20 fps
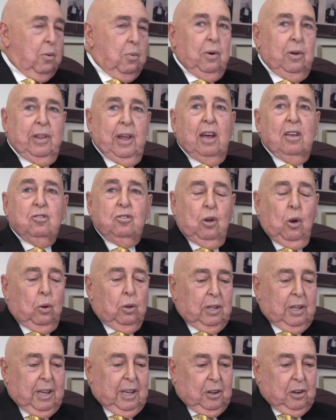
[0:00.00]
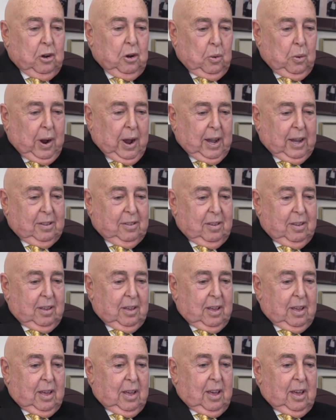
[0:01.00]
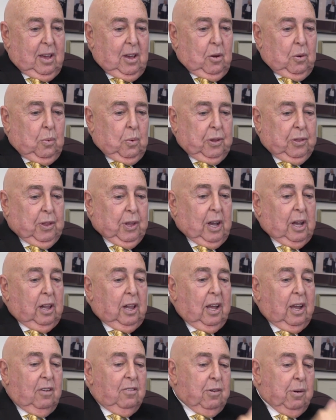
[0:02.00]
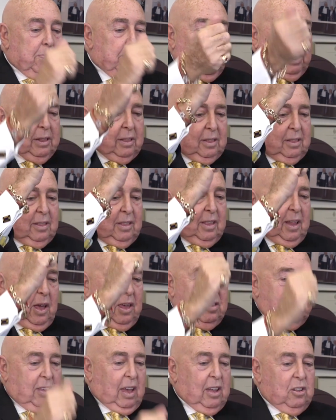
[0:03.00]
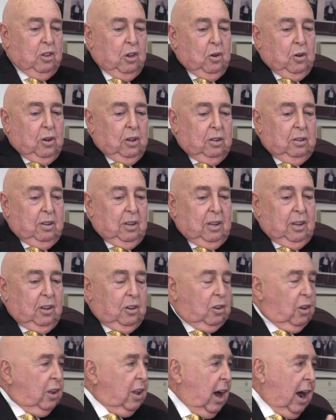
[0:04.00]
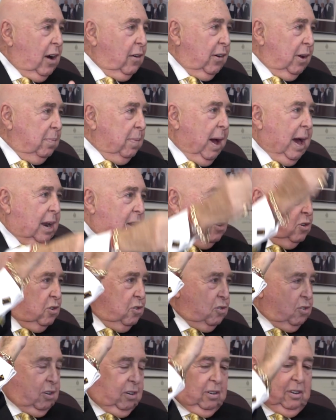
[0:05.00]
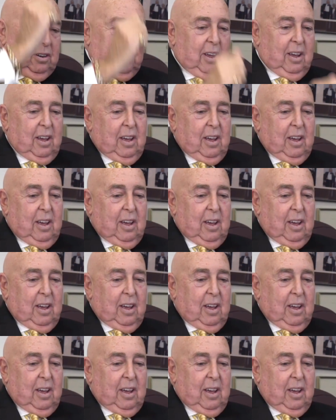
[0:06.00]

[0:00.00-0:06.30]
Well, that's totally incorrect. With the click of a button, they said you could, hiring managers could